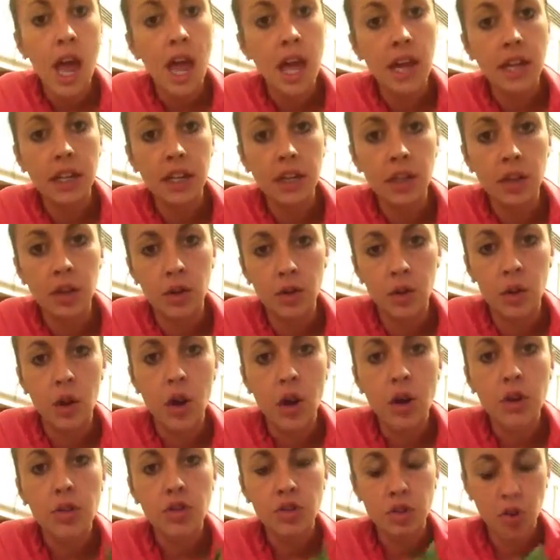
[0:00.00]
Anywho,
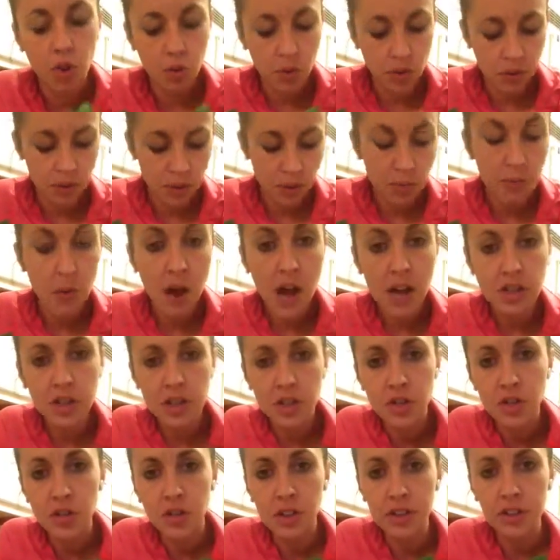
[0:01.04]
so with the
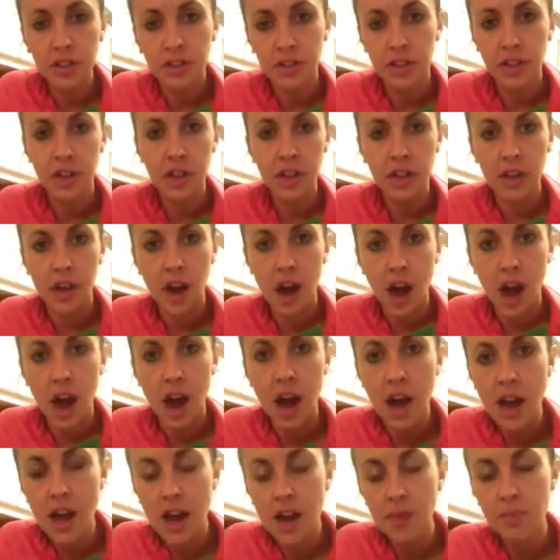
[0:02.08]
matcha green tea,
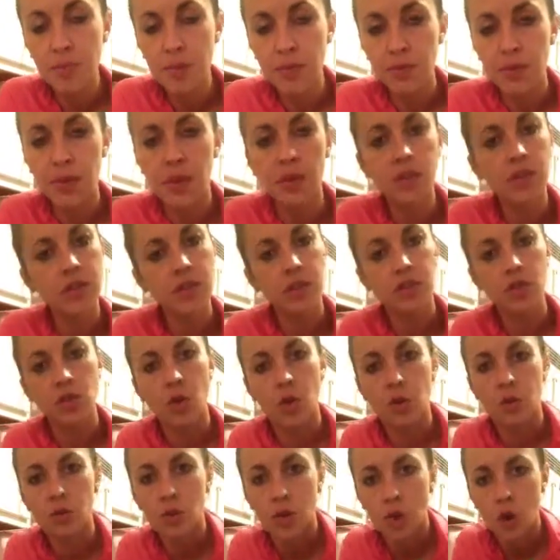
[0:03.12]
I prefer this
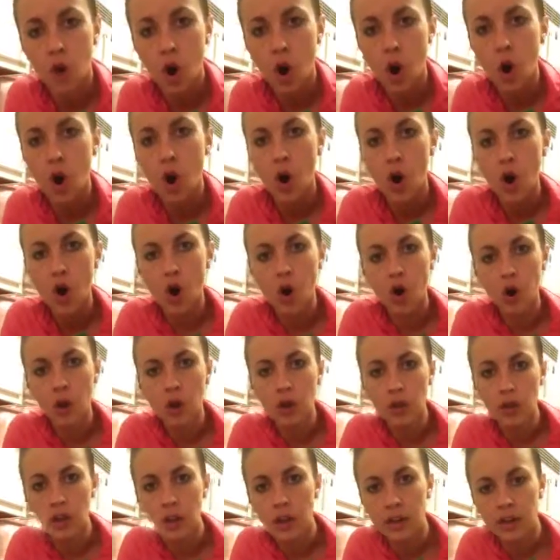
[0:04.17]
over
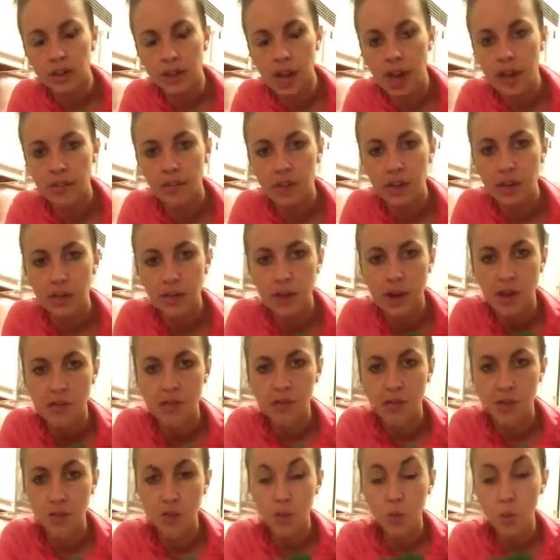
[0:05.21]
all caffeinated
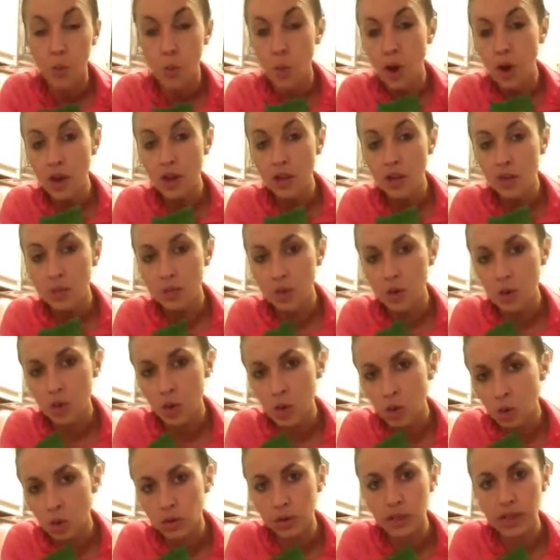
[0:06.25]
beverages. One, the pure
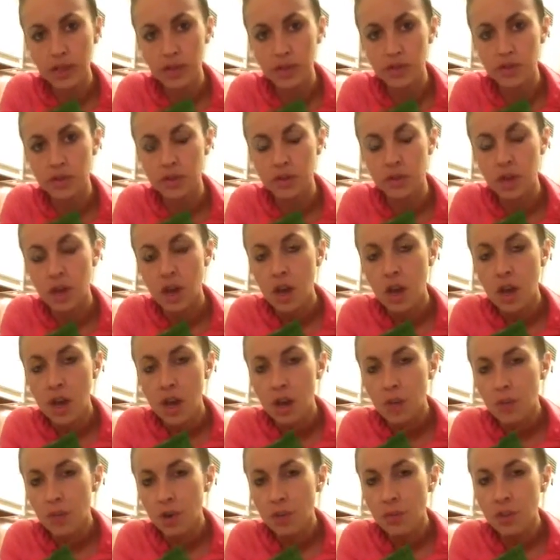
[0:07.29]
whole leaves
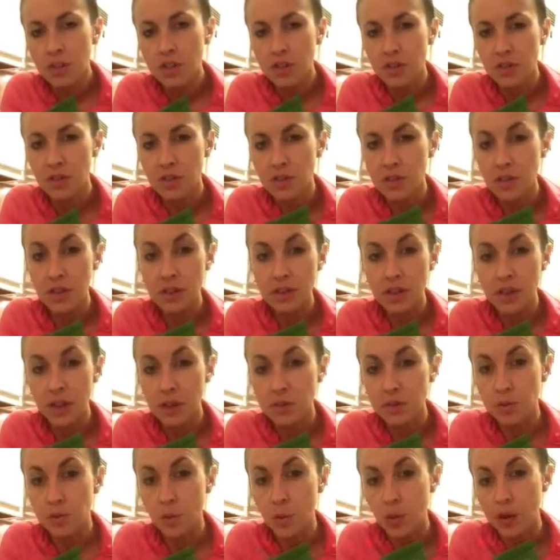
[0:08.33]
pretty much have 3
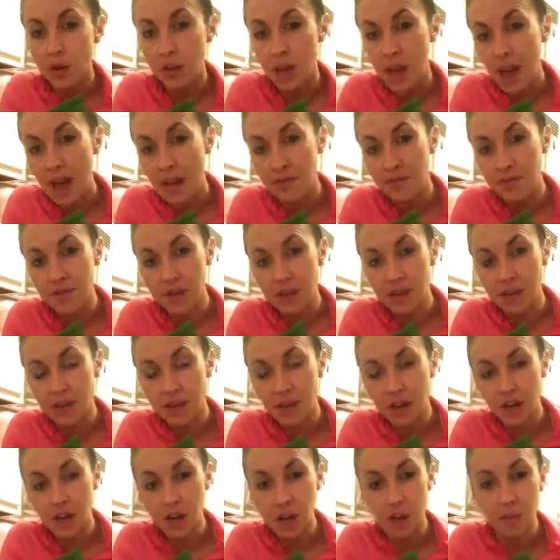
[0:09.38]
times more caffeine
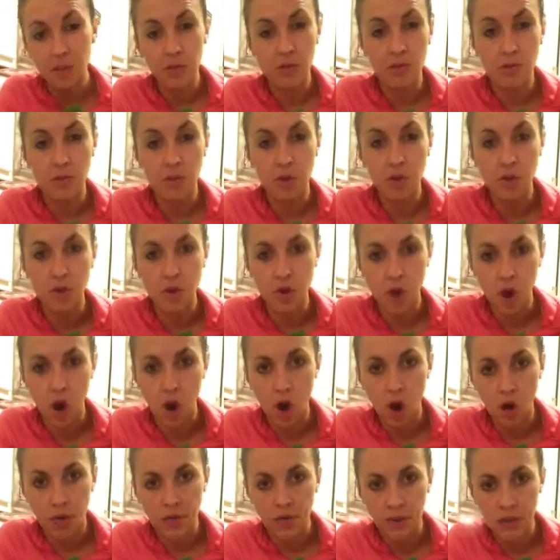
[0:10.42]
than a cup of brewed
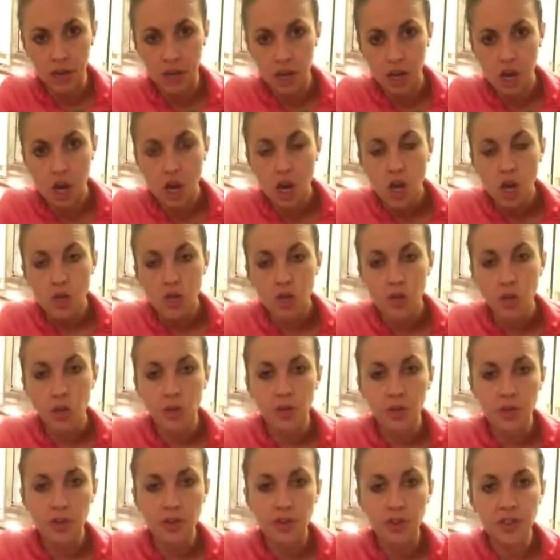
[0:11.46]
coffee. So
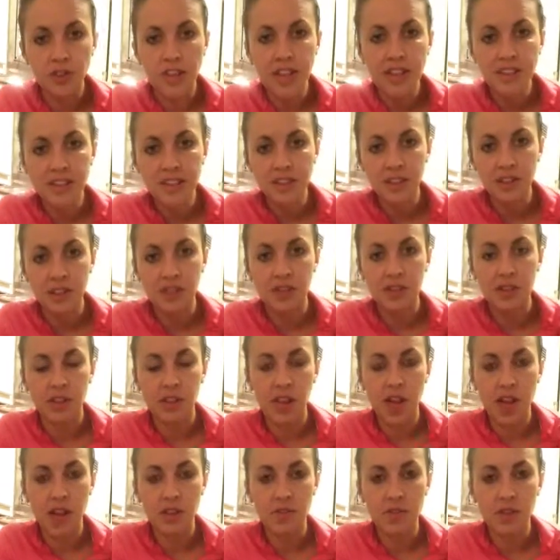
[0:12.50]
if you're sensitive to
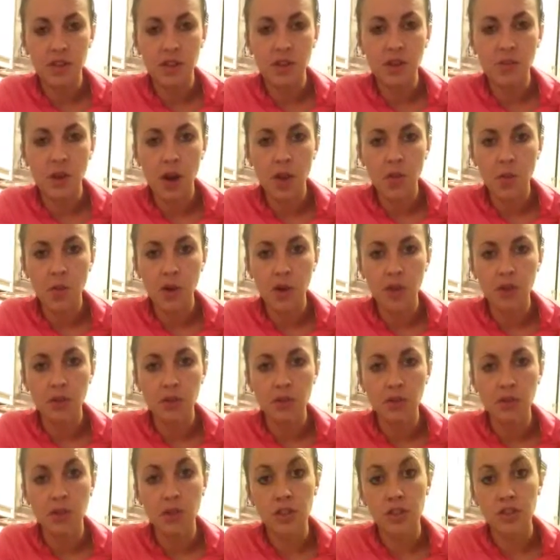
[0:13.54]
caffeine, you might want to
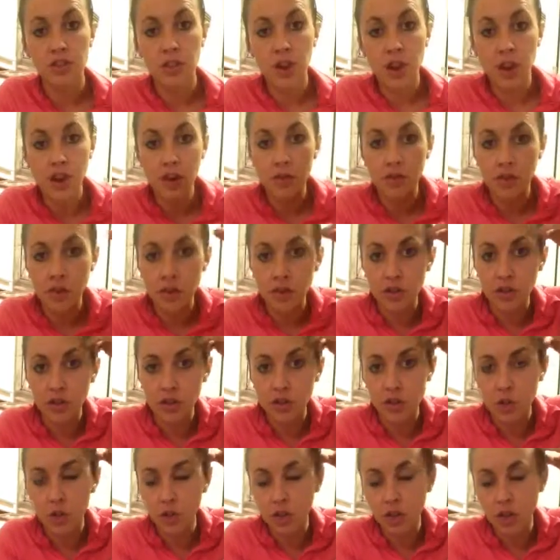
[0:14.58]
do this very, very
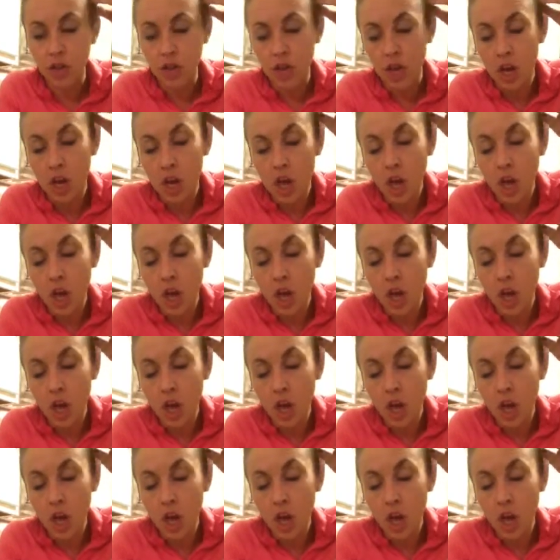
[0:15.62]
slowly.